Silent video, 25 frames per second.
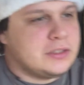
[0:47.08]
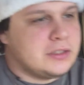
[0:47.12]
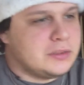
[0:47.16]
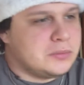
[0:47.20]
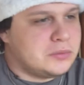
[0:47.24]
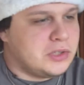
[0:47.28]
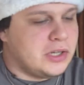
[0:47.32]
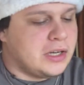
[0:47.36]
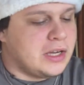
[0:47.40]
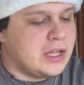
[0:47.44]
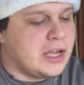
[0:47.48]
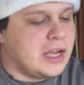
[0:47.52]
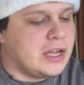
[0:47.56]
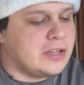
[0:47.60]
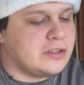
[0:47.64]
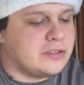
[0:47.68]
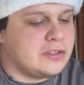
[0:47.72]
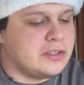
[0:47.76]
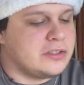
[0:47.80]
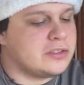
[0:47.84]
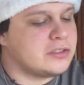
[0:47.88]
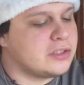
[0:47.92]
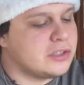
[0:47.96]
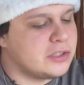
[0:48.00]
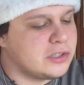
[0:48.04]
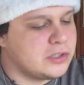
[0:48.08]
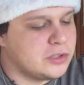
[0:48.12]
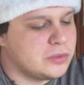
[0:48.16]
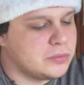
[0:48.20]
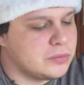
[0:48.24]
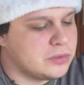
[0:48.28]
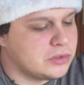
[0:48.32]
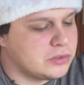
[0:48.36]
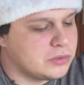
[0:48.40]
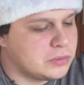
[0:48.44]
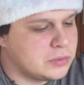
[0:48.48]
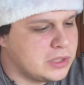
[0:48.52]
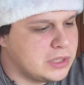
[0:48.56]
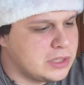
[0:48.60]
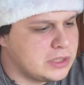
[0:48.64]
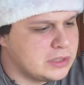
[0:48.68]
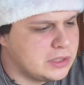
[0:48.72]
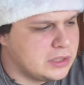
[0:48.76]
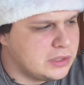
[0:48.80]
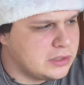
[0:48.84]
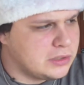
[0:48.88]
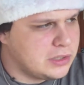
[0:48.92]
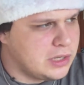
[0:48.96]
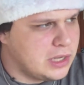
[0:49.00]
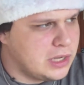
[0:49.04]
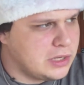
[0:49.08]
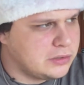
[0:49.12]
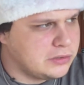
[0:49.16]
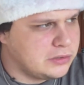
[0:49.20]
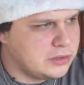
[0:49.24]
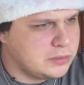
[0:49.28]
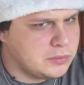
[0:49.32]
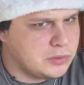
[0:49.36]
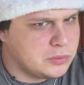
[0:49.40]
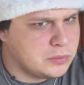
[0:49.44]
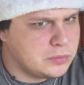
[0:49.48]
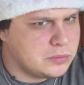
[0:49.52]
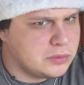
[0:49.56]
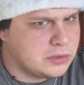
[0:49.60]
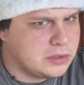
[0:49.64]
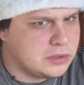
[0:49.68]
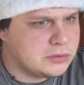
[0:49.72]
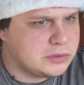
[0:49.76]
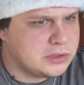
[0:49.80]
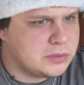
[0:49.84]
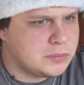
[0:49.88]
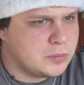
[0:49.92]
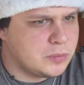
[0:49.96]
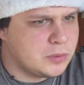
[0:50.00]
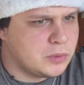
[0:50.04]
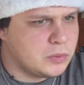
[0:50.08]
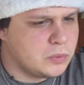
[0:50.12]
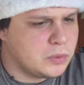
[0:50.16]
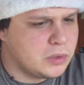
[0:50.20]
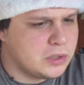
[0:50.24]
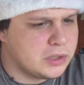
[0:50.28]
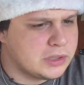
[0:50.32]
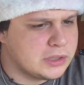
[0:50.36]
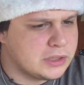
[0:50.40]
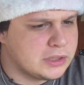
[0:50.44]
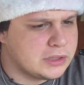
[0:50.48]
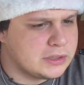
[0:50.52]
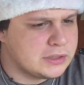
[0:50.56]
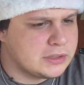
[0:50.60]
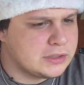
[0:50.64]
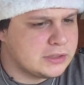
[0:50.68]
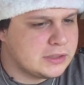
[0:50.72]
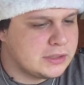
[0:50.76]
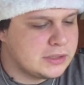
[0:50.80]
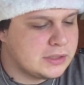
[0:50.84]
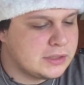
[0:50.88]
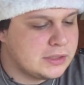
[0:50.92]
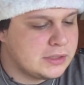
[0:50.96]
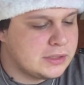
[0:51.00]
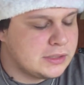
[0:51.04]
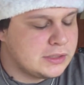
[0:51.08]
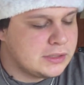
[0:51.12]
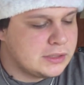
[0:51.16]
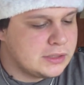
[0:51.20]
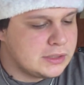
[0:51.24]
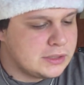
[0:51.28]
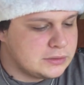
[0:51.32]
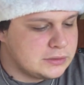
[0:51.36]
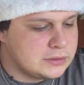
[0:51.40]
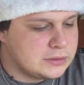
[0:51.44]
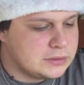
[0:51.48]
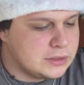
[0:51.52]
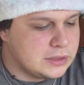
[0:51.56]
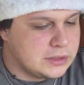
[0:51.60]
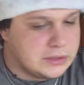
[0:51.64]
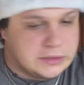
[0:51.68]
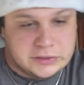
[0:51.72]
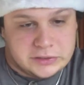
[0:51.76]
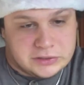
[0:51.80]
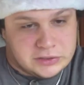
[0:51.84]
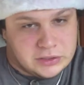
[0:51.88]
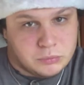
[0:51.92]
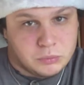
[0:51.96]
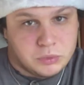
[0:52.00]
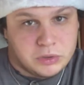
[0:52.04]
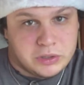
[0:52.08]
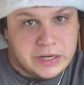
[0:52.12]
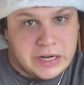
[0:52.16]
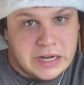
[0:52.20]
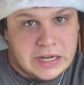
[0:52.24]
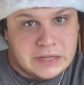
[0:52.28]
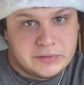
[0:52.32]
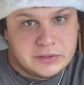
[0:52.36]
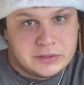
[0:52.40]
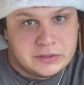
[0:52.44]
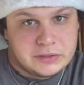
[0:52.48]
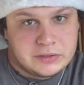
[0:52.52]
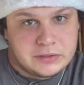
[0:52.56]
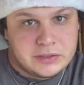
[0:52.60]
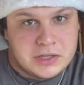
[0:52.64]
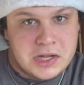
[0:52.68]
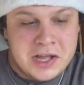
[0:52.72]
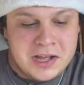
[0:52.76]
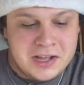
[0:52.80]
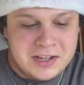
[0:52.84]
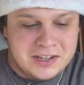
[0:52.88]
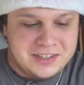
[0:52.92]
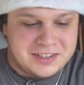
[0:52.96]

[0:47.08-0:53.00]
I'm trying to answer these in a humorous way, and they don't seem to be working. Because I wouldn't have it?